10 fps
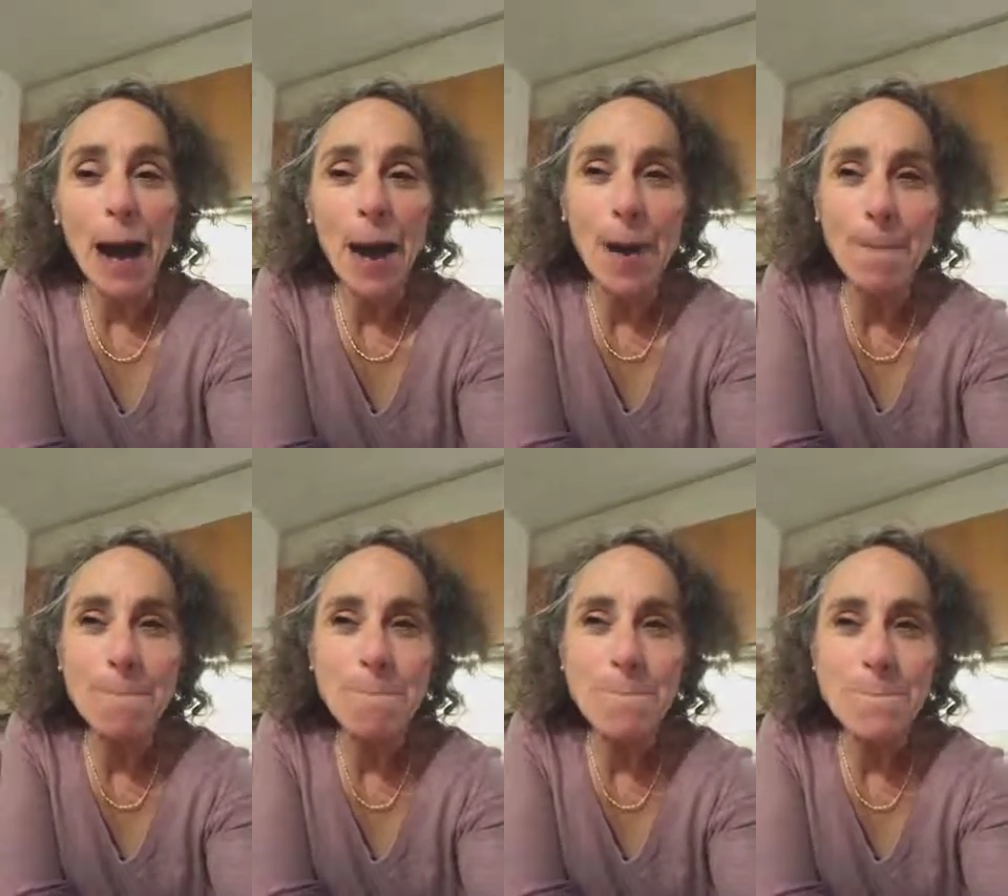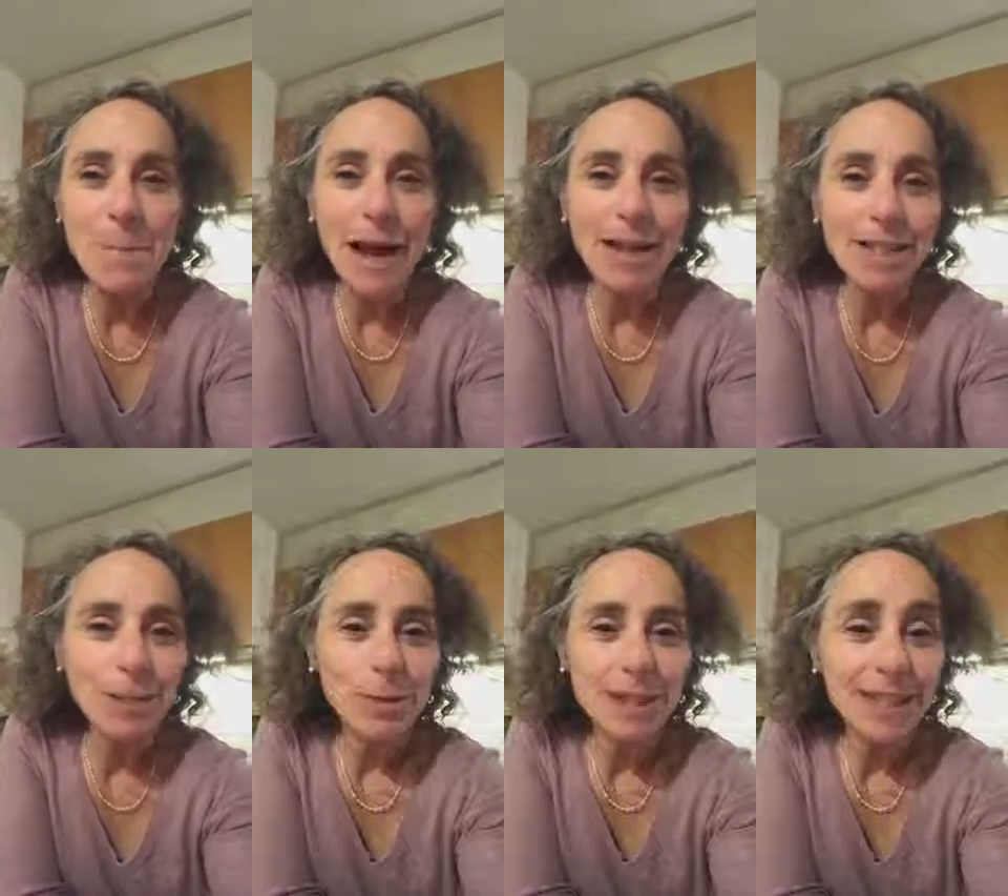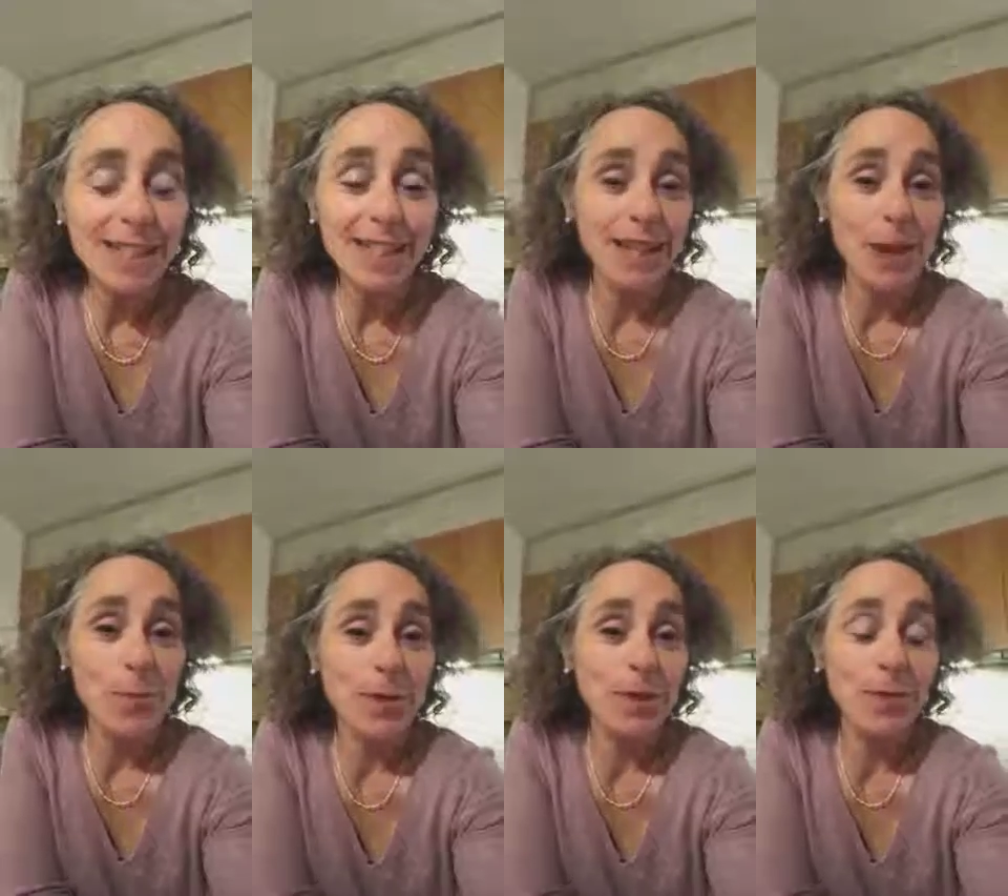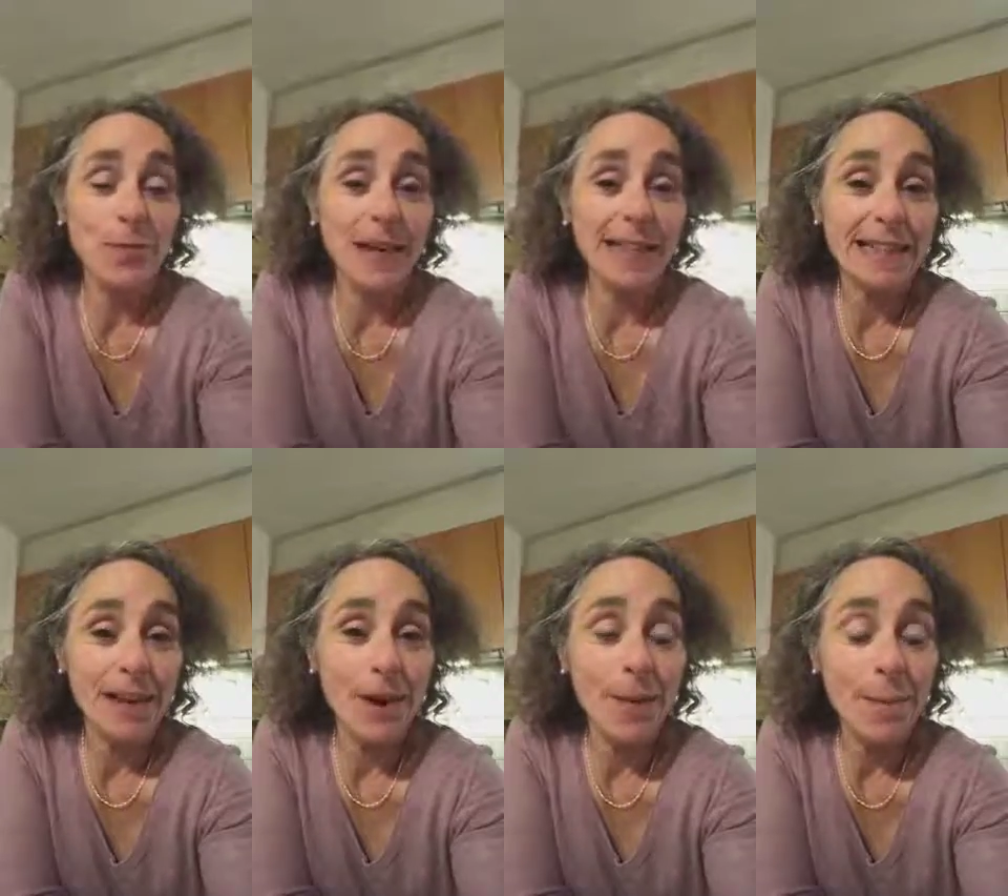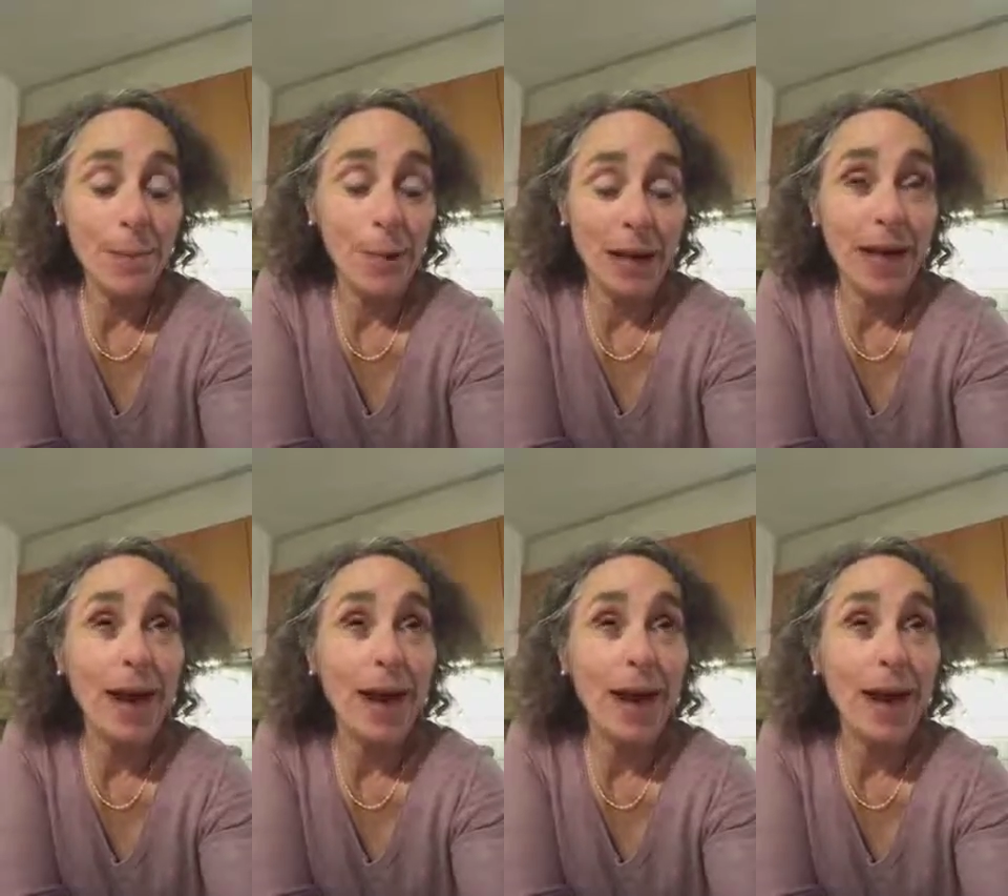Um, I just wanted to share with you that I'm, well,